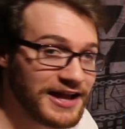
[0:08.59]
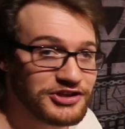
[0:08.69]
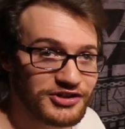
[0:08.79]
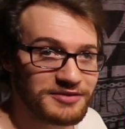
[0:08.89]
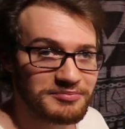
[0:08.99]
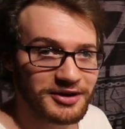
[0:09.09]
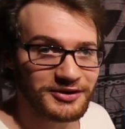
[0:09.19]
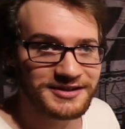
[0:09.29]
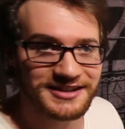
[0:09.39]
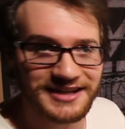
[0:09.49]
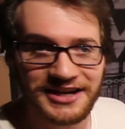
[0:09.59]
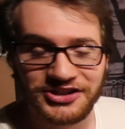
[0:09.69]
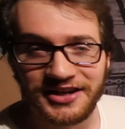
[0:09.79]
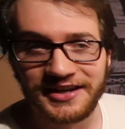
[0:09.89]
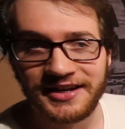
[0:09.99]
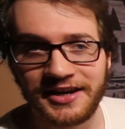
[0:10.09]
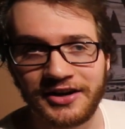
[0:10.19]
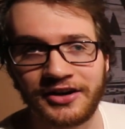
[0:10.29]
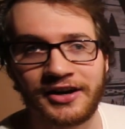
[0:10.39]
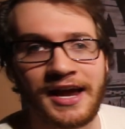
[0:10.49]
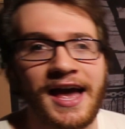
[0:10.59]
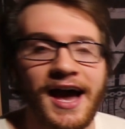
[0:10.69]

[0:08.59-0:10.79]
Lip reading: engine build station here,